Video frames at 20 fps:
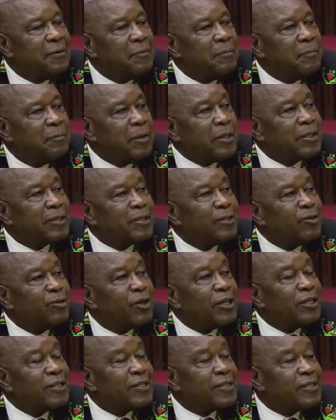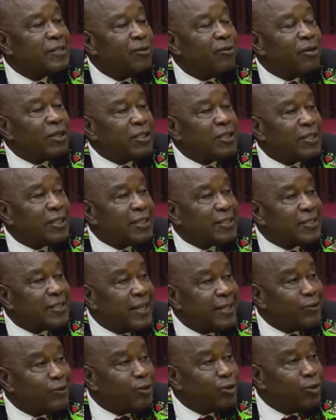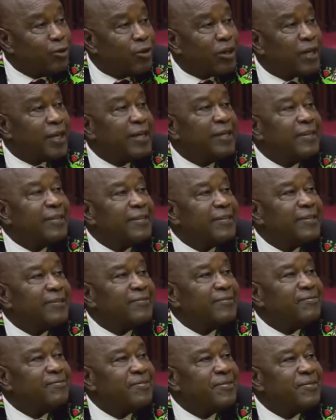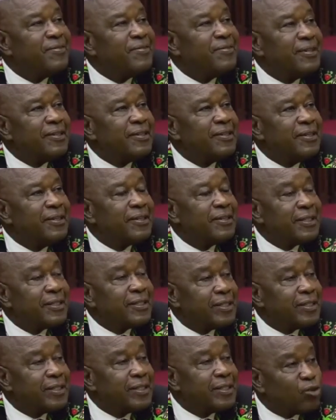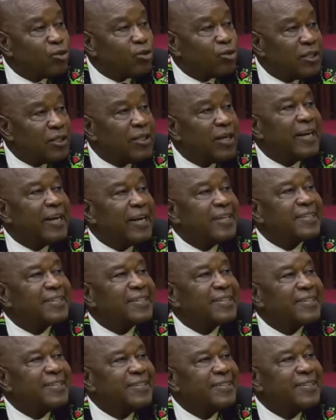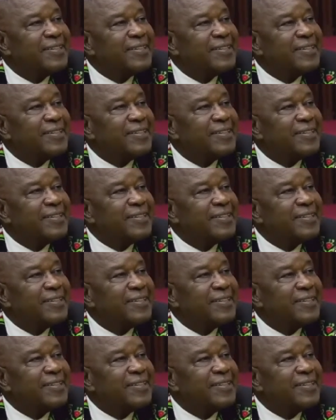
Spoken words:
But you can see what it has done to Ukraine. It has destroyed the country.